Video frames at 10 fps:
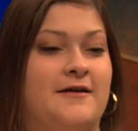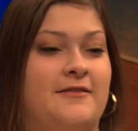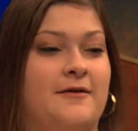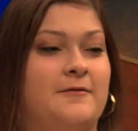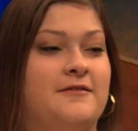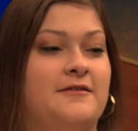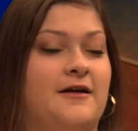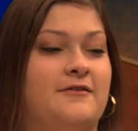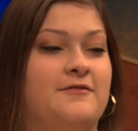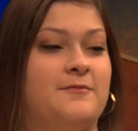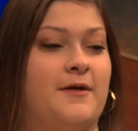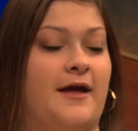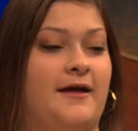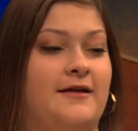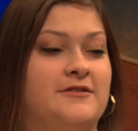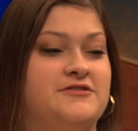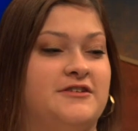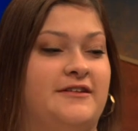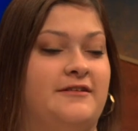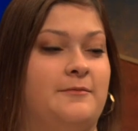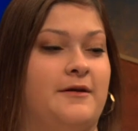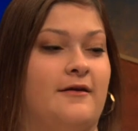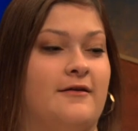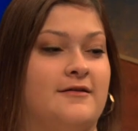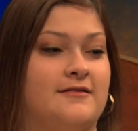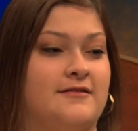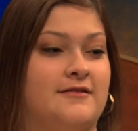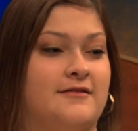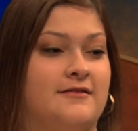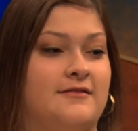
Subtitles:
There was a lot of debate just because